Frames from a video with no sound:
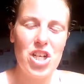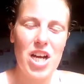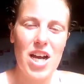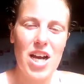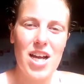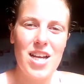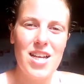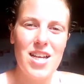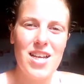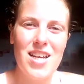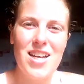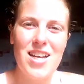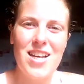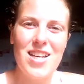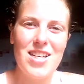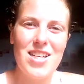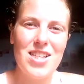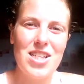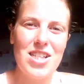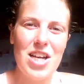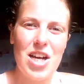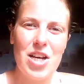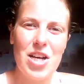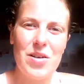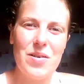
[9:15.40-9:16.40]
So it's
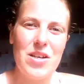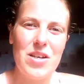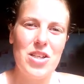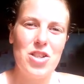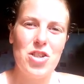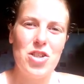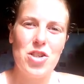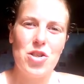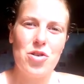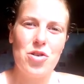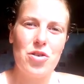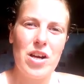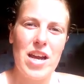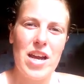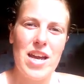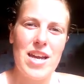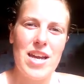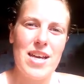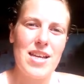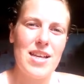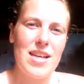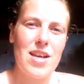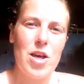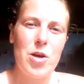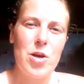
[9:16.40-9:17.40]
just great. It
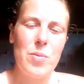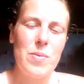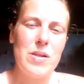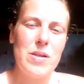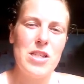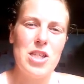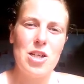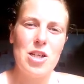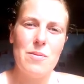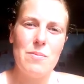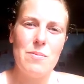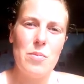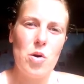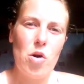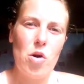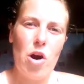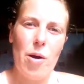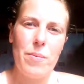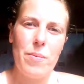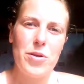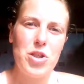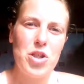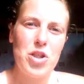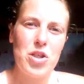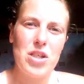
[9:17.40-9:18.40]
opens up more
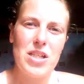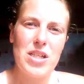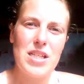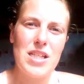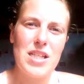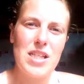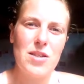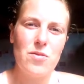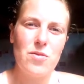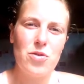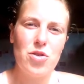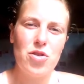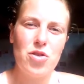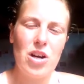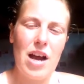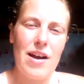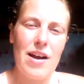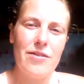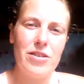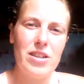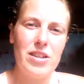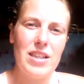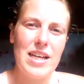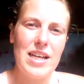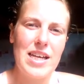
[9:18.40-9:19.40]
opportunities for travel later
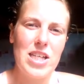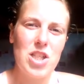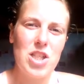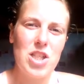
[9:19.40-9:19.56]
on.